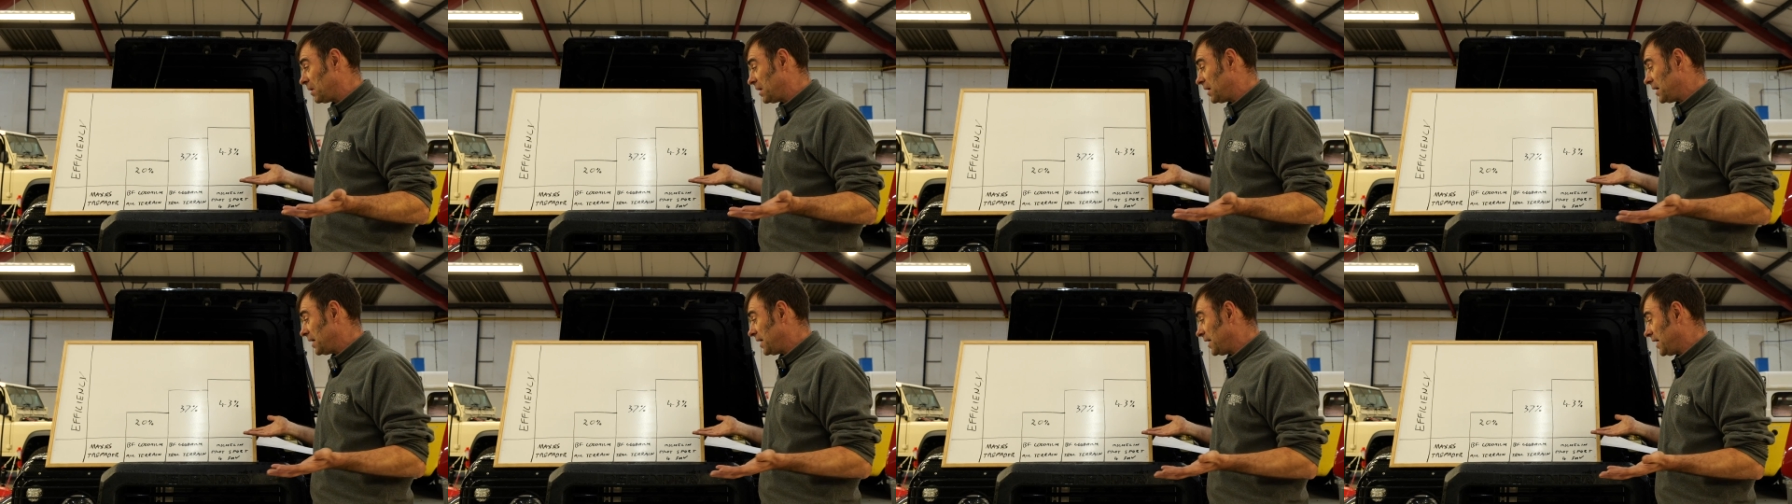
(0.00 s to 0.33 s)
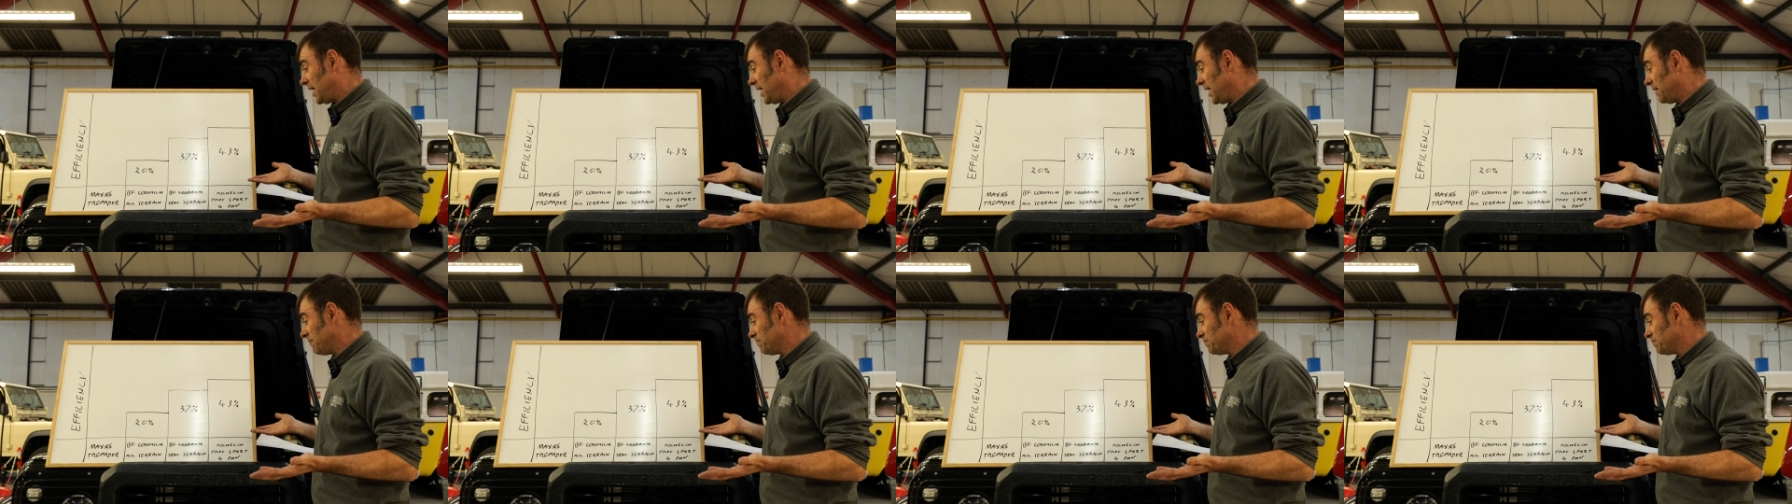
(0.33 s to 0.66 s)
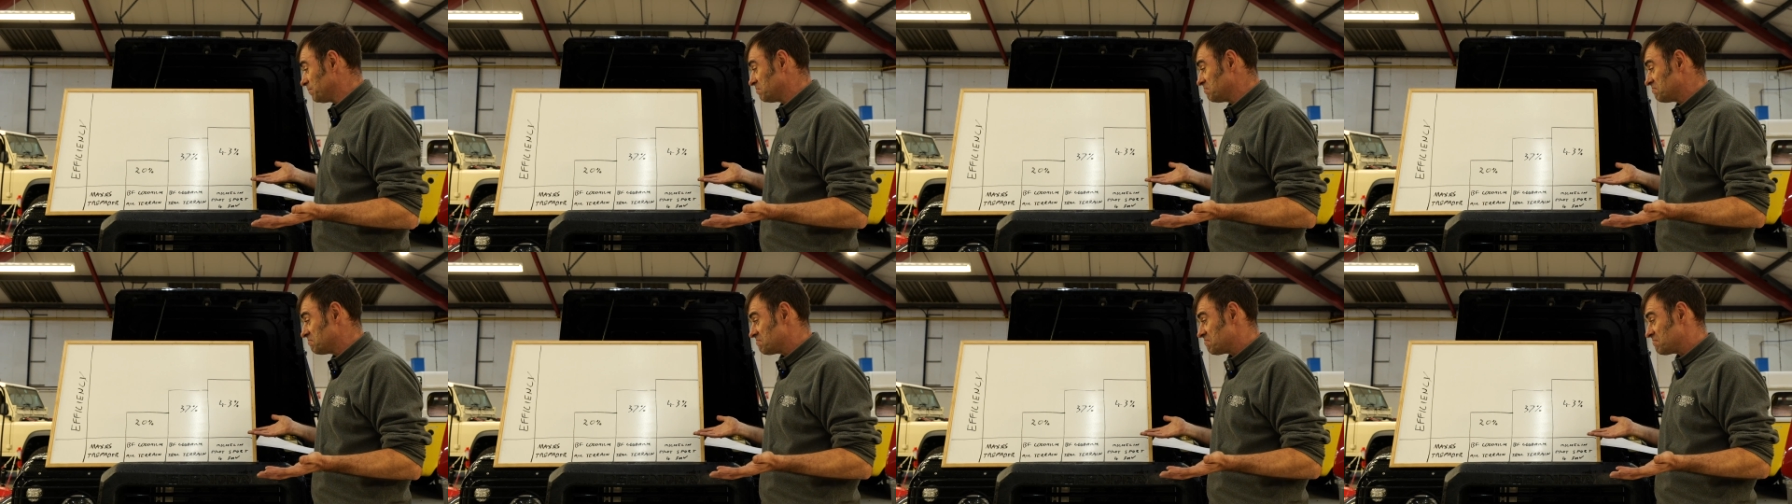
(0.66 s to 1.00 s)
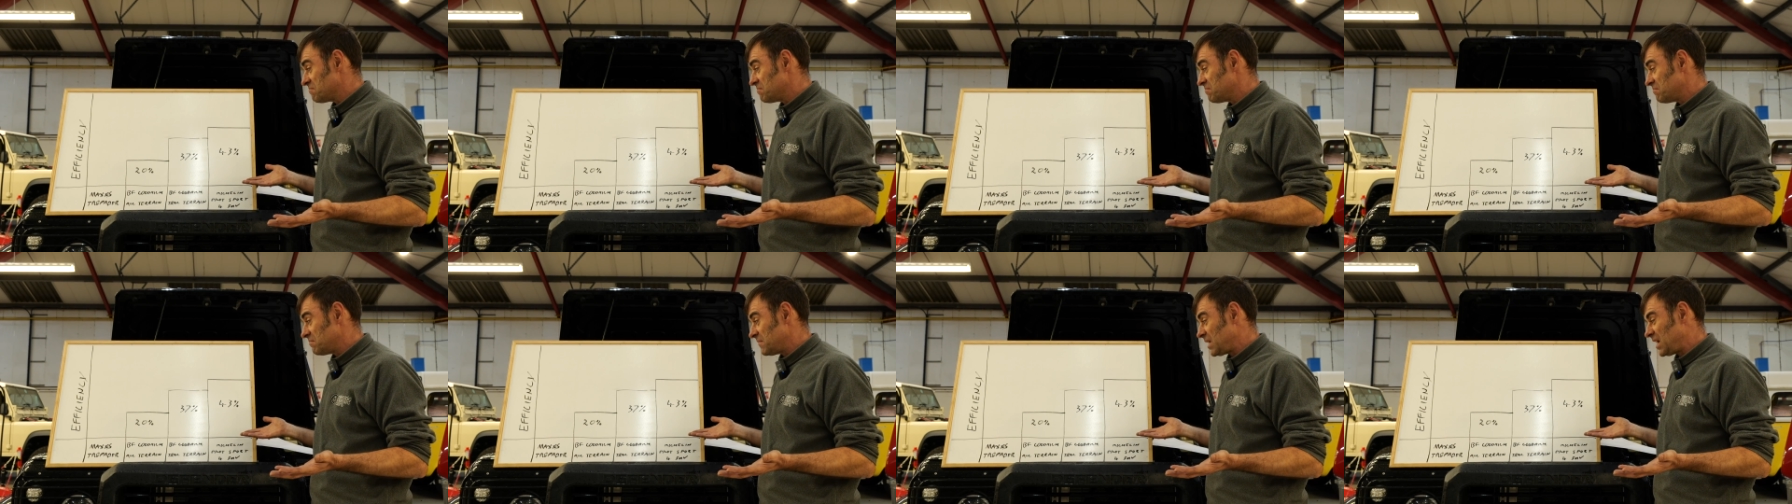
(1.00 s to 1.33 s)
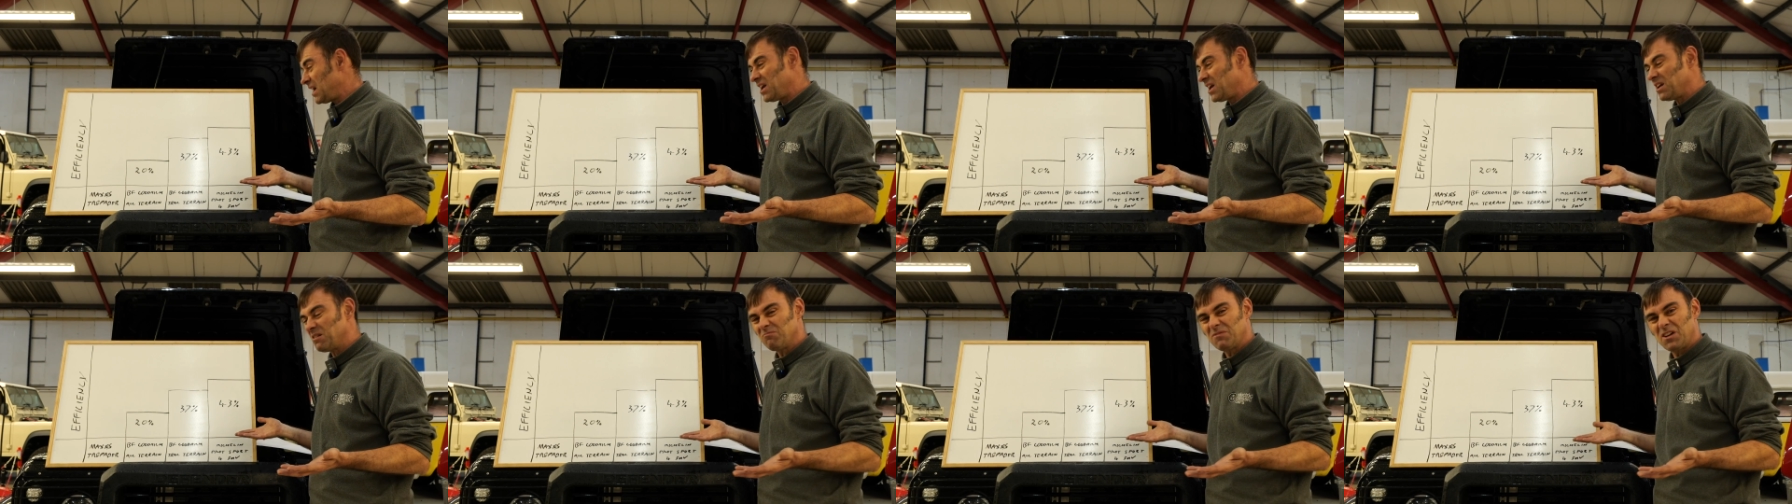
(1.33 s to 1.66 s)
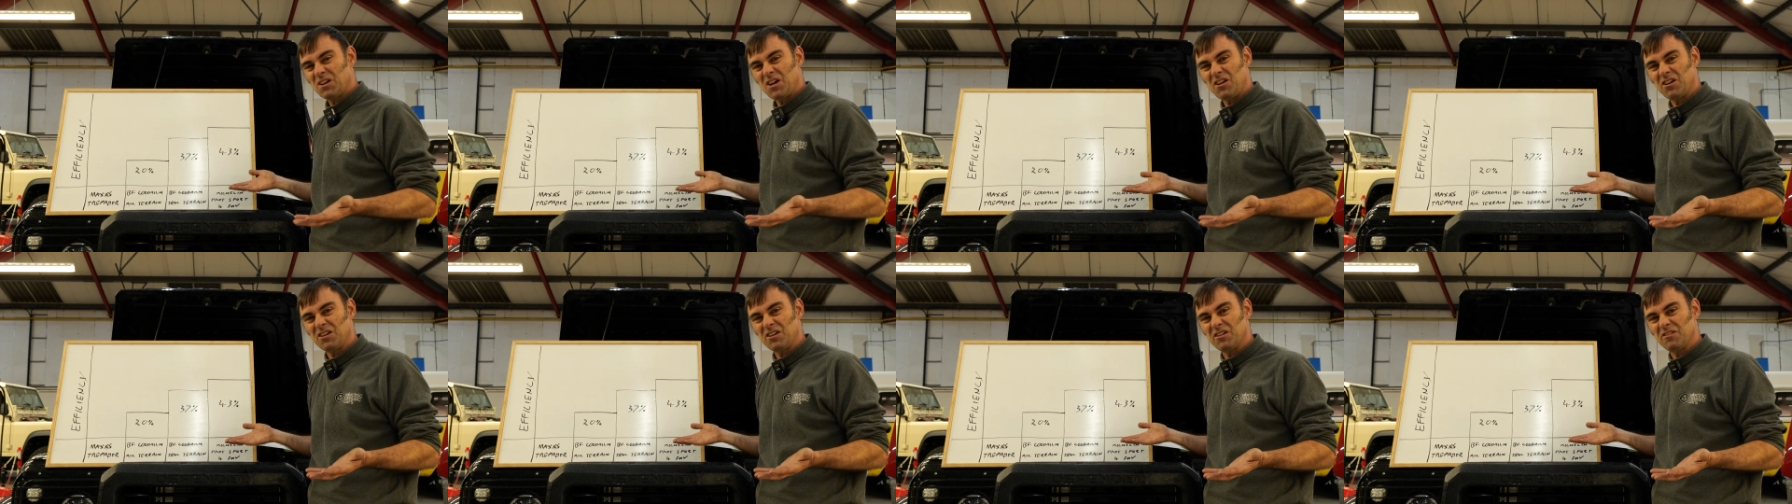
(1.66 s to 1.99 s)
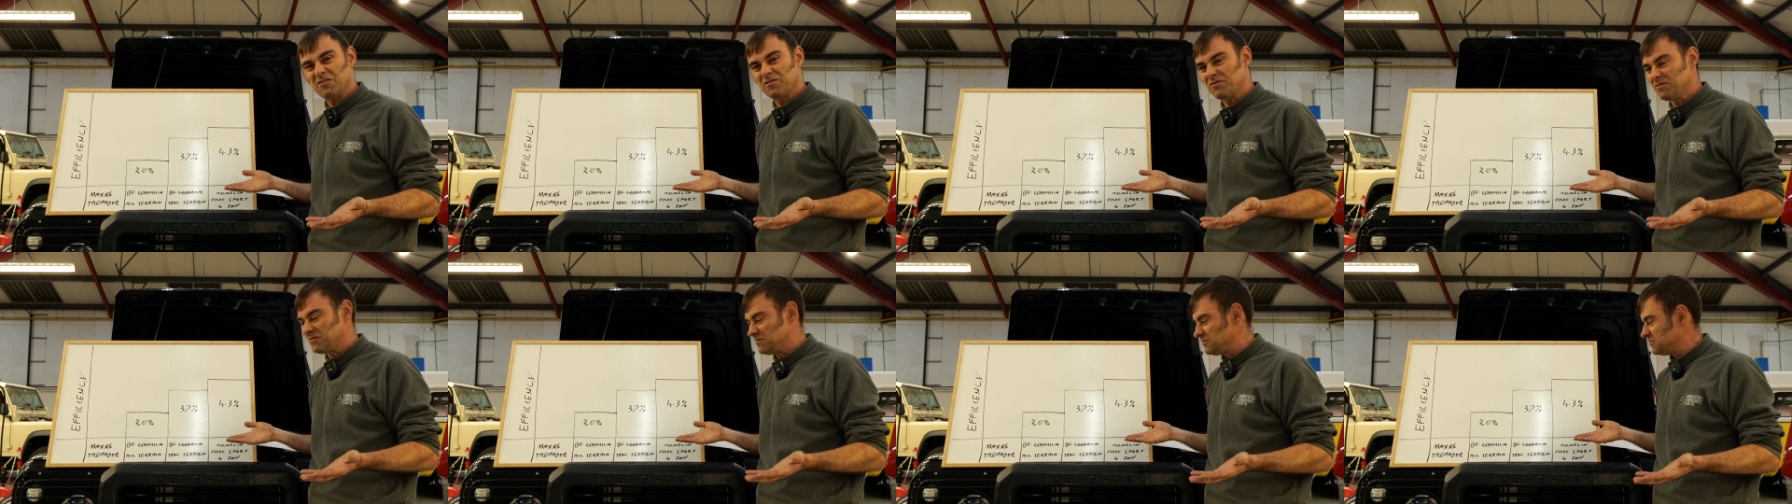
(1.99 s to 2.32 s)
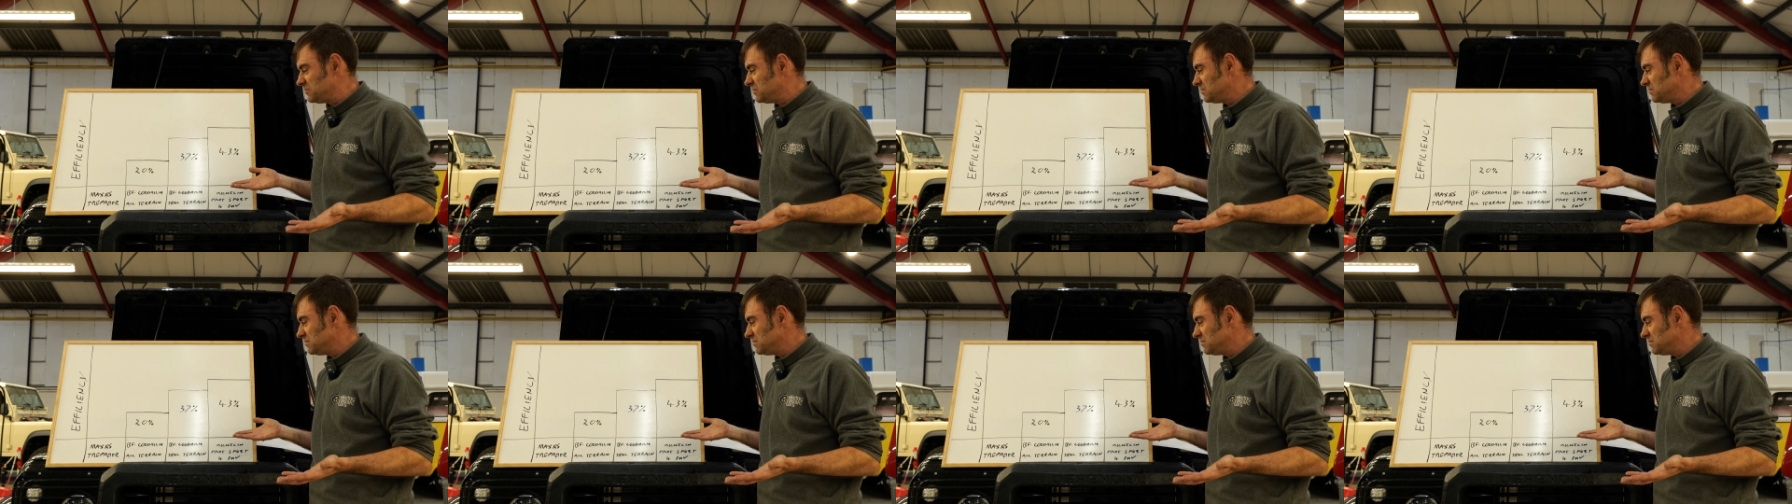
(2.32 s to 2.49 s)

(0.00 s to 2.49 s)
Um, I kind of